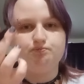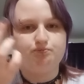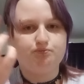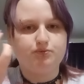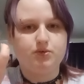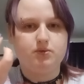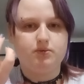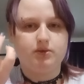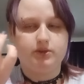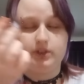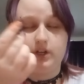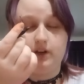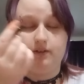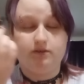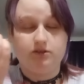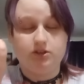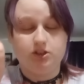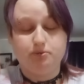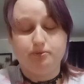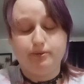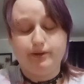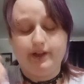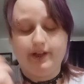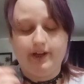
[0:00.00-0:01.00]
Pretty much
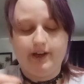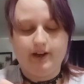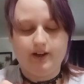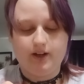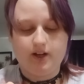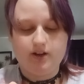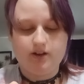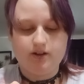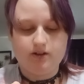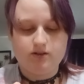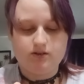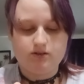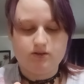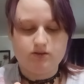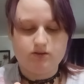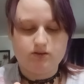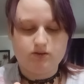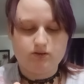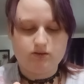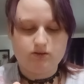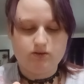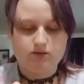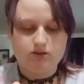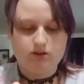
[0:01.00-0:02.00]
obviously black.
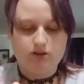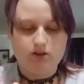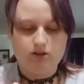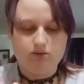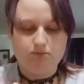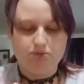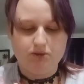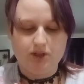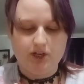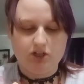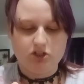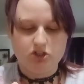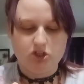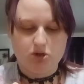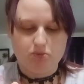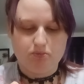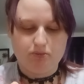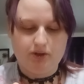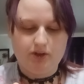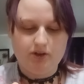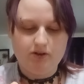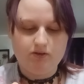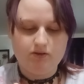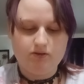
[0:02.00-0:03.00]
Black
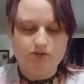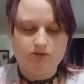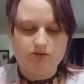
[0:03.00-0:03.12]
Sharpie.